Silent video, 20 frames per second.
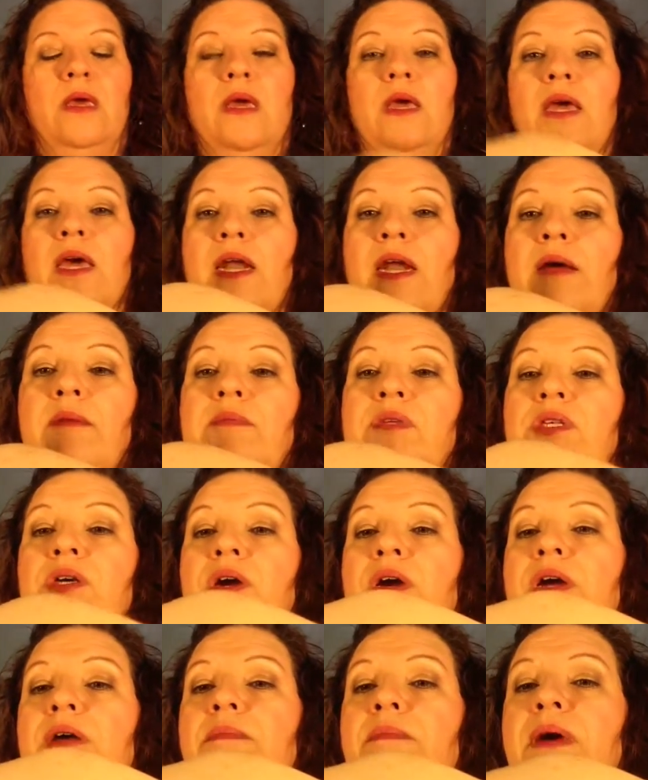And I'm
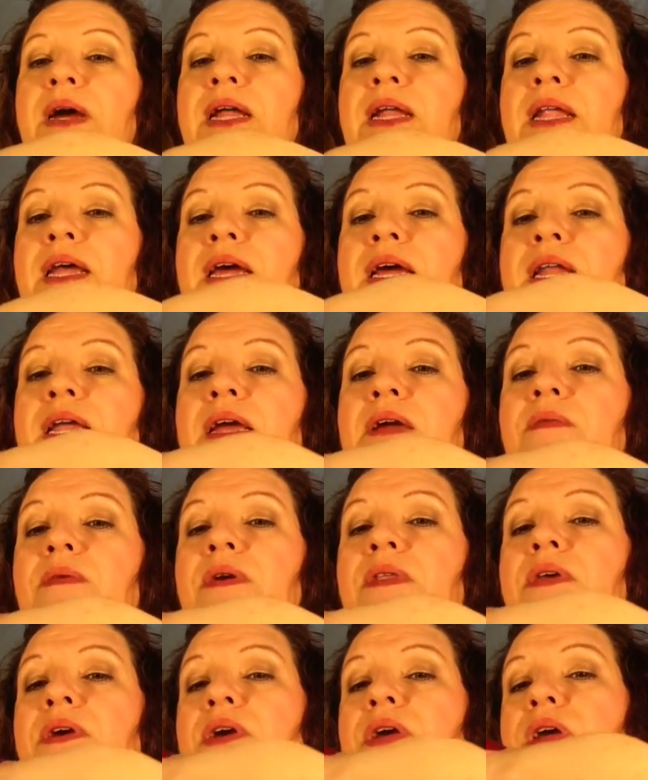sorry, my lighting,
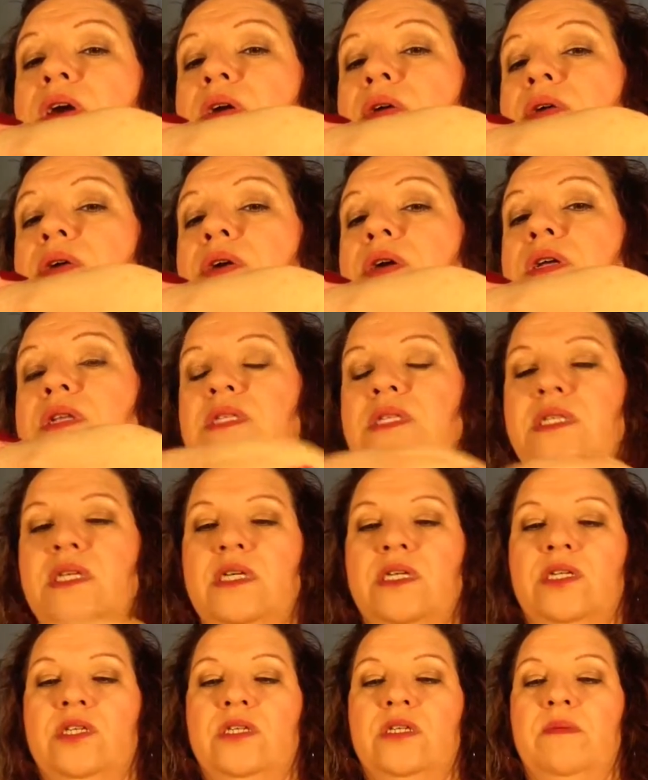well there you go, you can see
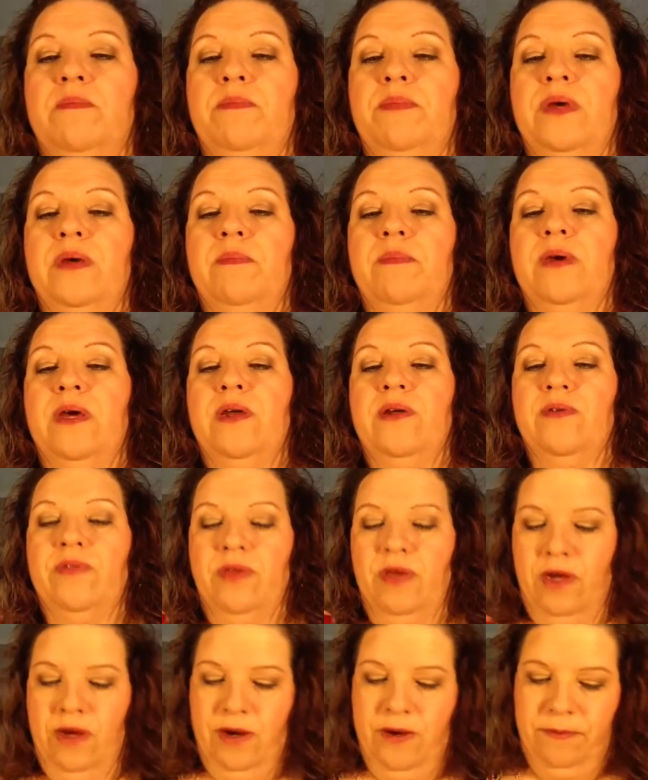it just a bit better
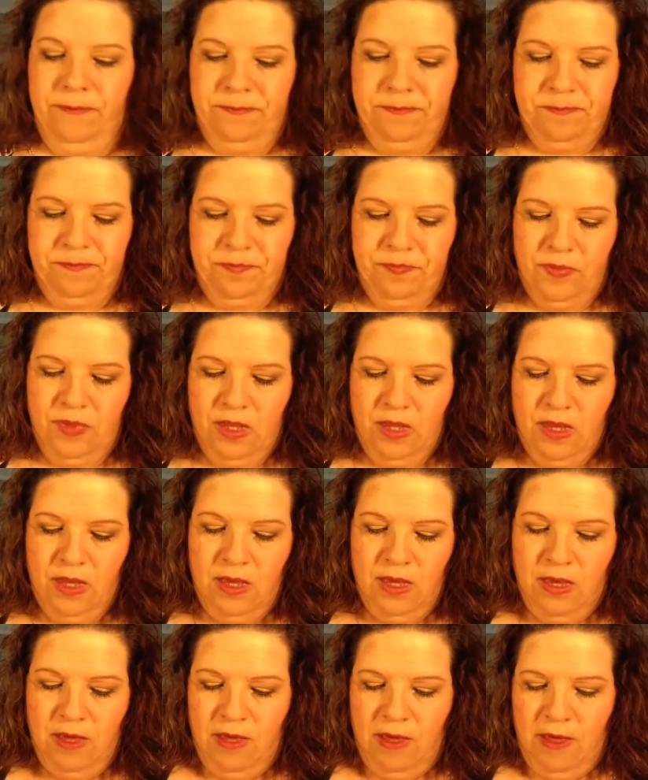there.
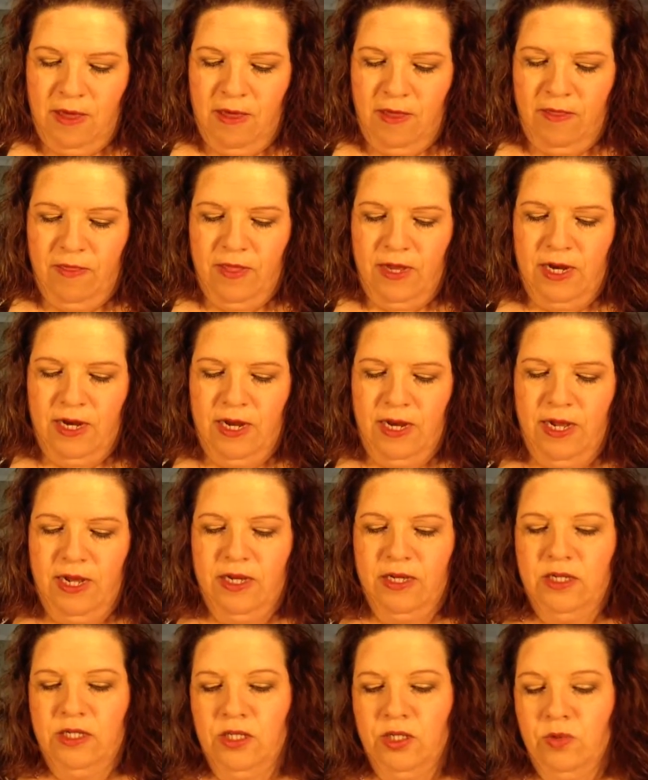The
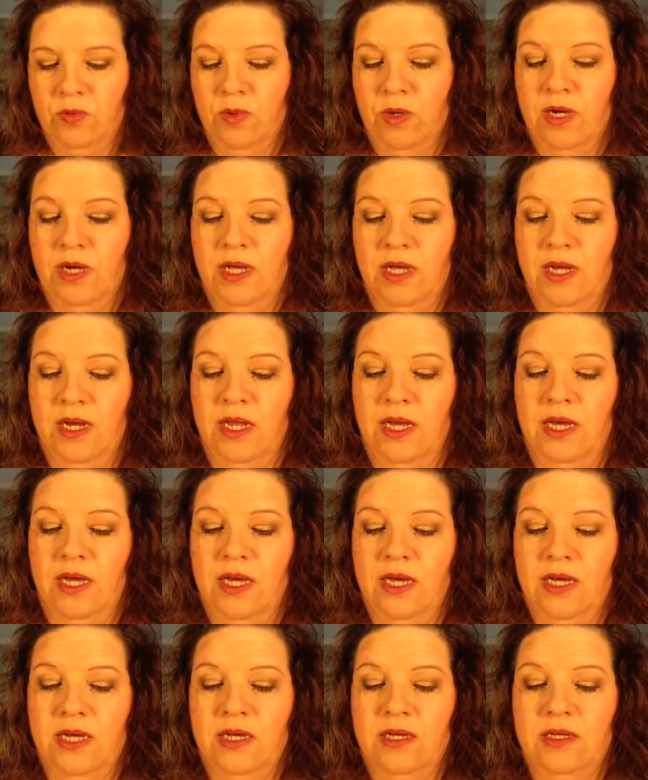next one
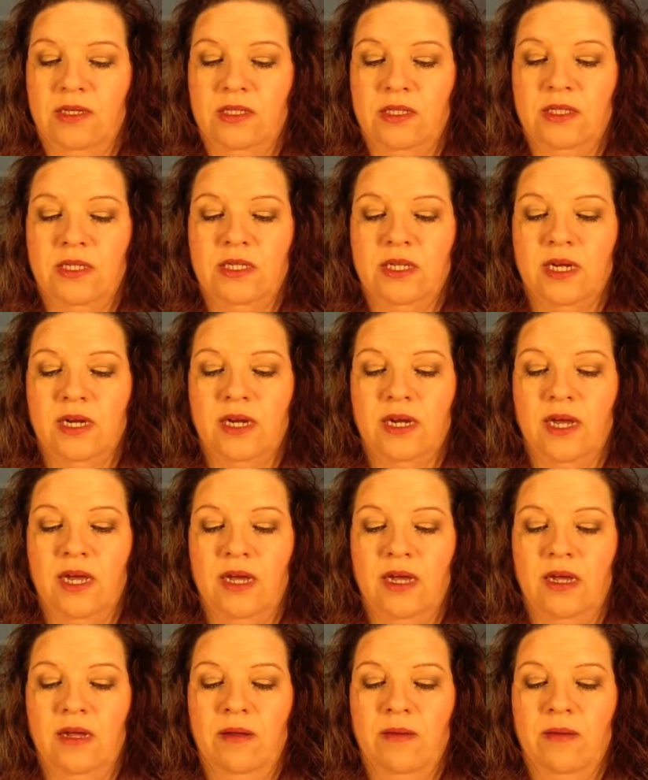is, da da da,